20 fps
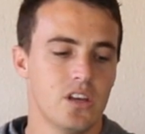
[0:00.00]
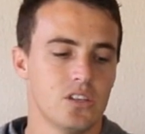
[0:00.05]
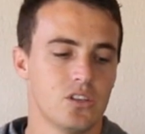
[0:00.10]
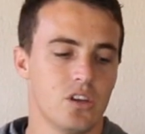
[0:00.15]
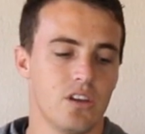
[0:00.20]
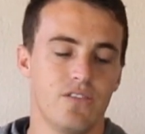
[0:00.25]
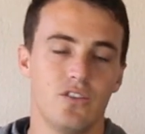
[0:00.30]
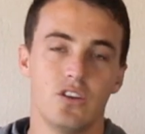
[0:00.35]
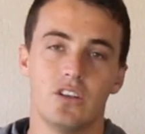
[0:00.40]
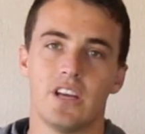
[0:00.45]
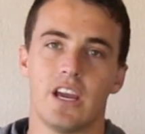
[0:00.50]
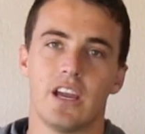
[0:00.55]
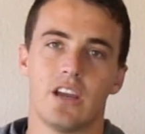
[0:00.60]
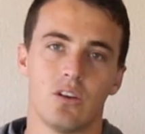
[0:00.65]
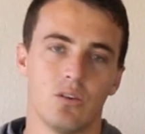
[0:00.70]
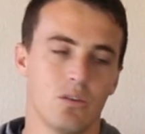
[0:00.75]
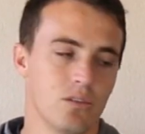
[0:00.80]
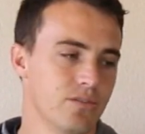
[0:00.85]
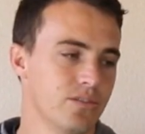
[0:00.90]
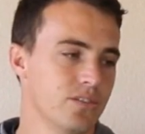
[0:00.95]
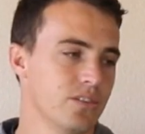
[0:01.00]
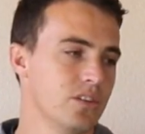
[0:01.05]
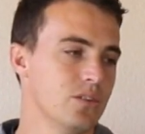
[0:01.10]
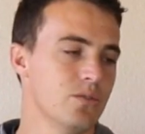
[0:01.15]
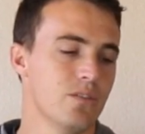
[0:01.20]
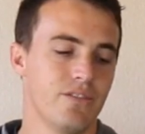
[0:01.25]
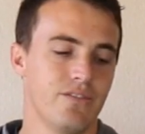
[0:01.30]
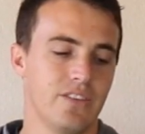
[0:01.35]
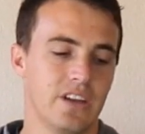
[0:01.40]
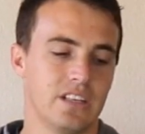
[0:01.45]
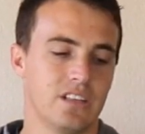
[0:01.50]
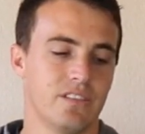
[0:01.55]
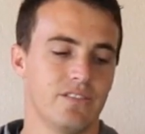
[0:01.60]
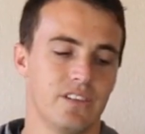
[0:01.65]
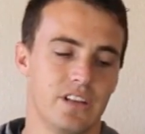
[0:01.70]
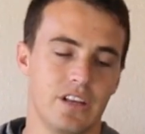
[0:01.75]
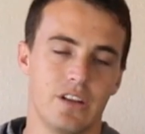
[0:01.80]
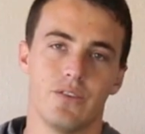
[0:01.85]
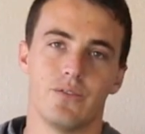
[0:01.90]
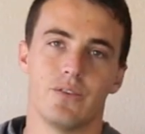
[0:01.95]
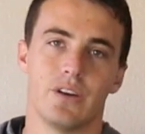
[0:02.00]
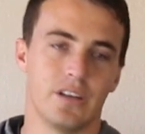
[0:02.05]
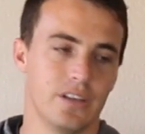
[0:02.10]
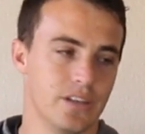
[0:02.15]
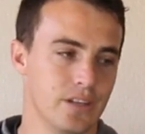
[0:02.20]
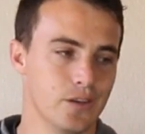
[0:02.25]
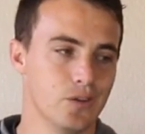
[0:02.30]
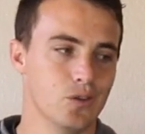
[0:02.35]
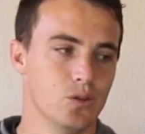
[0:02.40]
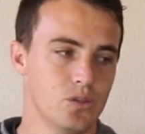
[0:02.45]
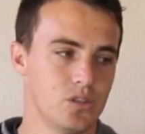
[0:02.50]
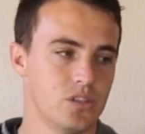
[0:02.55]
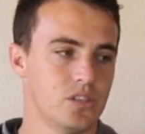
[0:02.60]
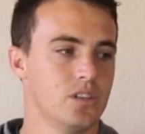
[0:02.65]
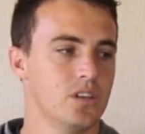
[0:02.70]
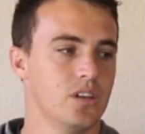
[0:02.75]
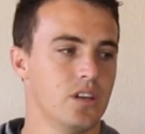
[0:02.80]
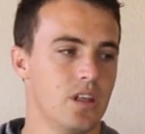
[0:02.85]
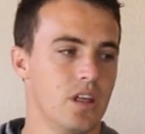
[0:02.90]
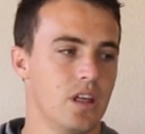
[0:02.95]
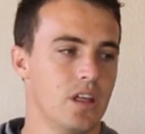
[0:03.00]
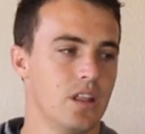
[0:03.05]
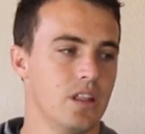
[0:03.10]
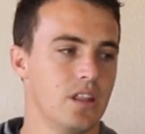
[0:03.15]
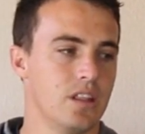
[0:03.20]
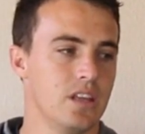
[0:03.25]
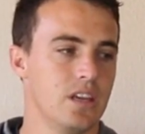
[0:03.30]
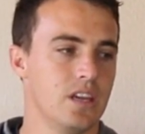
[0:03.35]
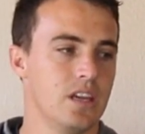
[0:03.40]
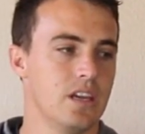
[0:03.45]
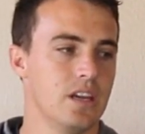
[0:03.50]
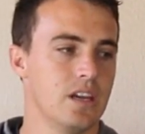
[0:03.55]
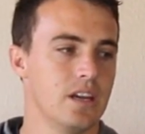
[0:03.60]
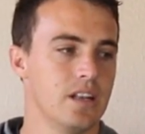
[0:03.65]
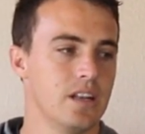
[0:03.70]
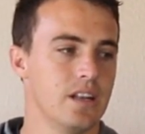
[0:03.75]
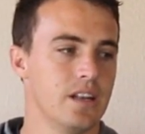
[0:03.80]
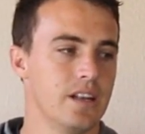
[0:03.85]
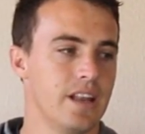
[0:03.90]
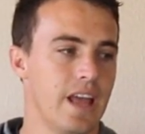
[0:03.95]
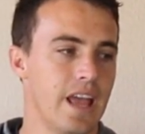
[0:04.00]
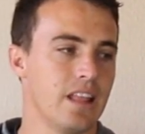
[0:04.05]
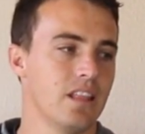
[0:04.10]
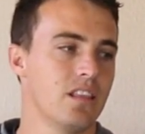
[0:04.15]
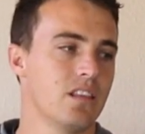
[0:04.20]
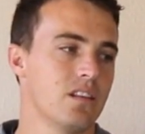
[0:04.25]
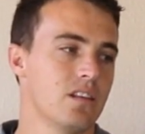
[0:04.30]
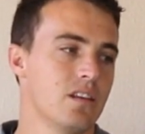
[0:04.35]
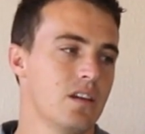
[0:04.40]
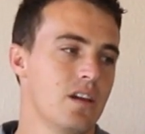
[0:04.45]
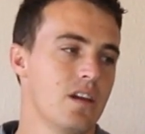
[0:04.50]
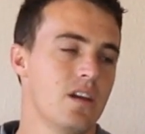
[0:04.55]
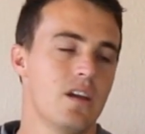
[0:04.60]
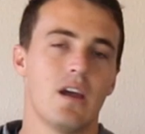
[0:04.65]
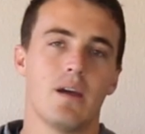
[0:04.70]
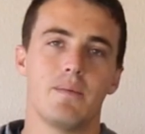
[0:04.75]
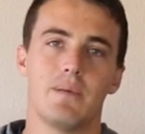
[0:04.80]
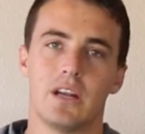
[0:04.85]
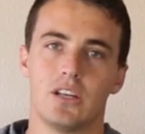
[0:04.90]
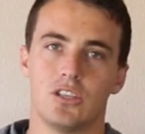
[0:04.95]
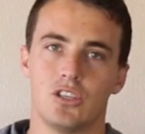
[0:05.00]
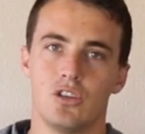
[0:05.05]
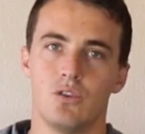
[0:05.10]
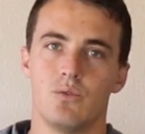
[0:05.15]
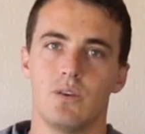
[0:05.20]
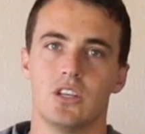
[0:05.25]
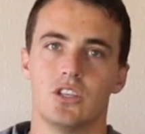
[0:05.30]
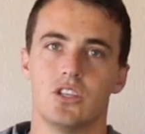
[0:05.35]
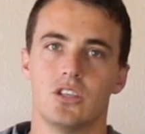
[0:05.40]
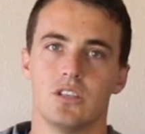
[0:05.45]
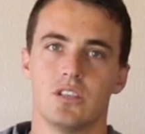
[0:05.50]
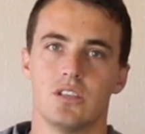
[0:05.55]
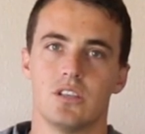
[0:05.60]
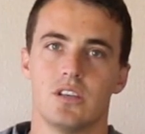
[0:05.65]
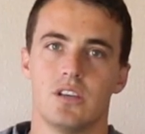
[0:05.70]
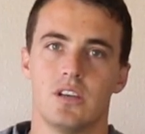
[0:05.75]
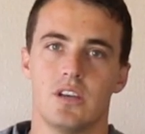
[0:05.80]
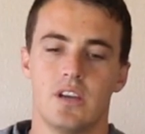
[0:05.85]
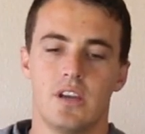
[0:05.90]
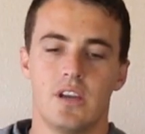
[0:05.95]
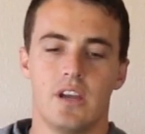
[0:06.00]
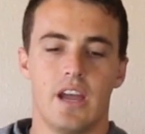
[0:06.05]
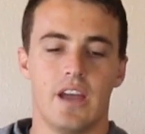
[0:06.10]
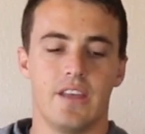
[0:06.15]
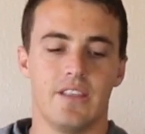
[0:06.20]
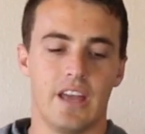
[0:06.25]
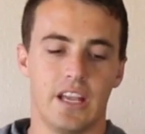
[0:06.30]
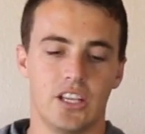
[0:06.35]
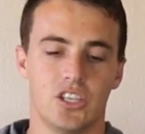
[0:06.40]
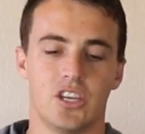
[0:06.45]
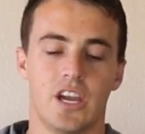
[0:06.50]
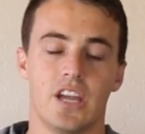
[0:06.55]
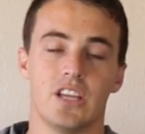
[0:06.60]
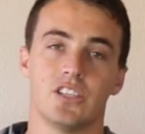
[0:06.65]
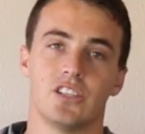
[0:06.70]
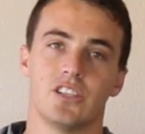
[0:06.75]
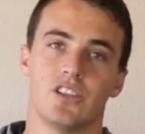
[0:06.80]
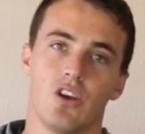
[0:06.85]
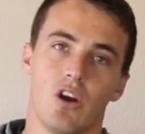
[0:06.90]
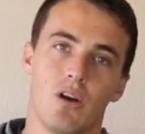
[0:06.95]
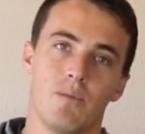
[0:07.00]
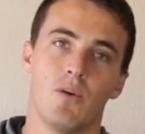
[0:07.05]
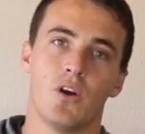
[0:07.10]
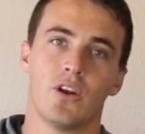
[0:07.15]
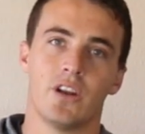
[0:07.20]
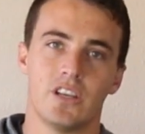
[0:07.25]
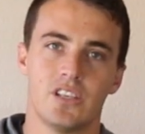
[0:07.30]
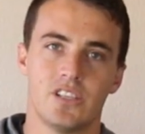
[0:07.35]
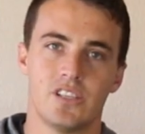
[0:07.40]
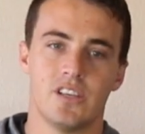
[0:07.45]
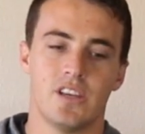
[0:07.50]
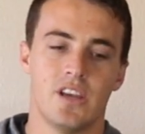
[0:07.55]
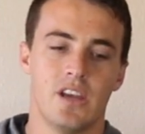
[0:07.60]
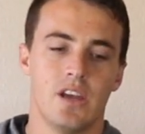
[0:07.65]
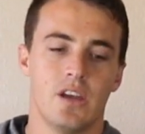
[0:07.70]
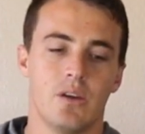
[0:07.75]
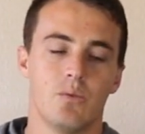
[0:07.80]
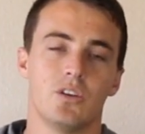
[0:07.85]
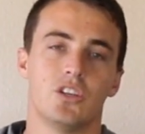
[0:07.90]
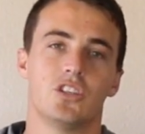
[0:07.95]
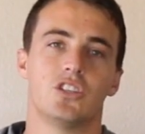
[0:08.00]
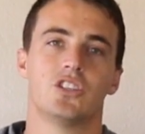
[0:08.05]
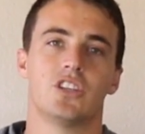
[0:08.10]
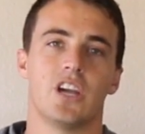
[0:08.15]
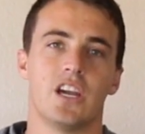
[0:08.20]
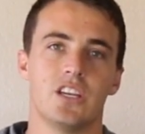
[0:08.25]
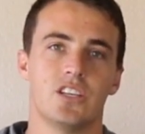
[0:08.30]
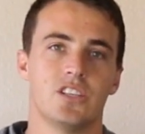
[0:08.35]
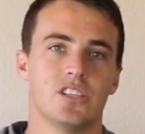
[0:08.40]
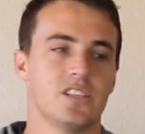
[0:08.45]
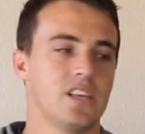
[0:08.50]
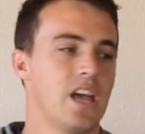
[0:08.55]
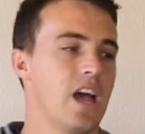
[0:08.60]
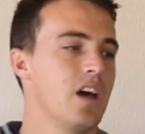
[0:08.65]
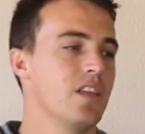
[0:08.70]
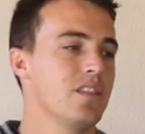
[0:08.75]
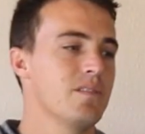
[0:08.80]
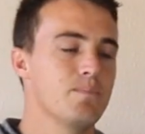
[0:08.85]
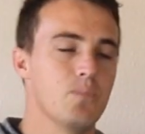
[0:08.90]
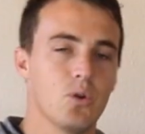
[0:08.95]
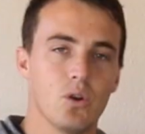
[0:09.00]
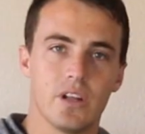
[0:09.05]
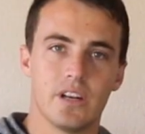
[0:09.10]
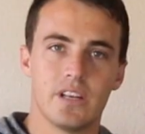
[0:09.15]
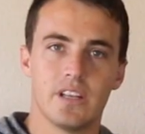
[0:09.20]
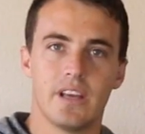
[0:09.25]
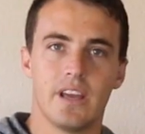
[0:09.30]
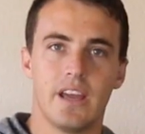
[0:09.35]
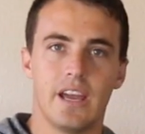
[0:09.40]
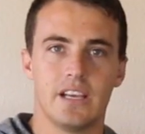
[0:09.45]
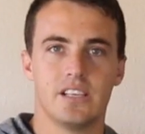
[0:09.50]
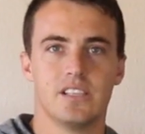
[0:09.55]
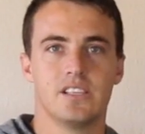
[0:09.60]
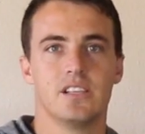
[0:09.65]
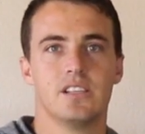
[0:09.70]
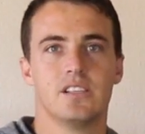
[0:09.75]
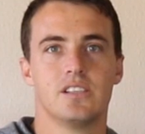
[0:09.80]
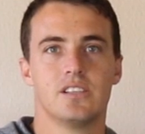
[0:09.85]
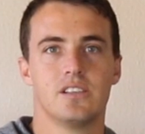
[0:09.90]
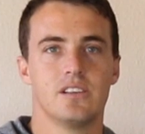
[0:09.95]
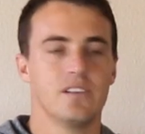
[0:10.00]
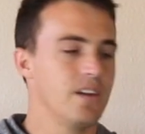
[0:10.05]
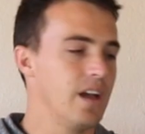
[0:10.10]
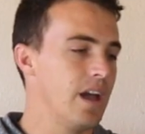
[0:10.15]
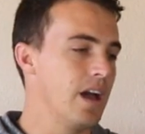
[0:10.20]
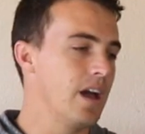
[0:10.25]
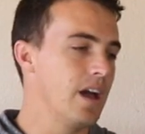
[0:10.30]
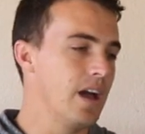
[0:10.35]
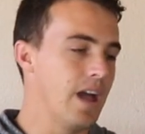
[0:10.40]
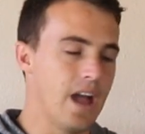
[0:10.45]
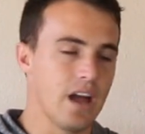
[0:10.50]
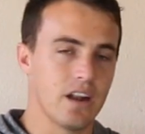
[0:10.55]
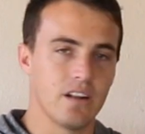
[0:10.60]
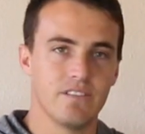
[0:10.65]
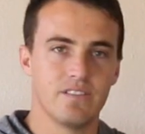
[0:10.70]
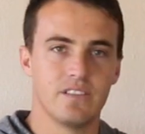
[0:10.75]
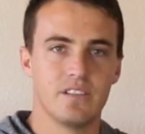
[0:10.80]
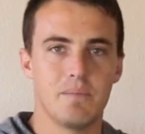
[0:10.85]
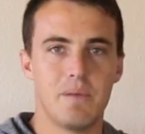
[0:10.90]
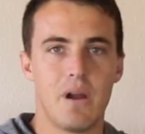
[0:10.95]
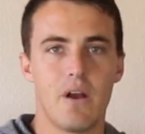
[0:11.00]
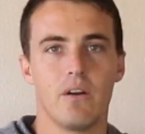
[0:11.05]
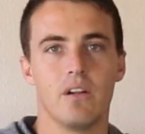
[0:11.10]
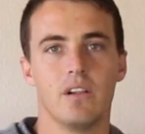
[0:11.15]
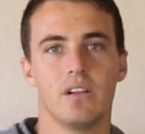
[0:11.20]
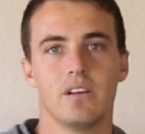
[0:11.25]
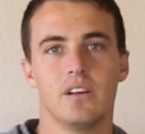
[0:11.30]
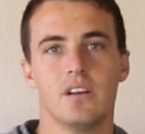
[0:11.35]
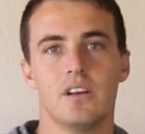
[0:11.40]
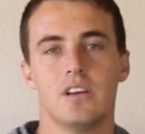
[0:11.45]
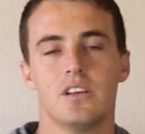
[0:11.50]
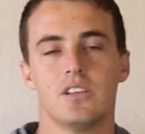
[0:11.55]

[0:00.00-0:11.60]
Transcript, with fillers: So if you take it off you effectively reduce the length about 2 inches and that changes the harmonics which changes how the bullet exits uh, out of the barrel.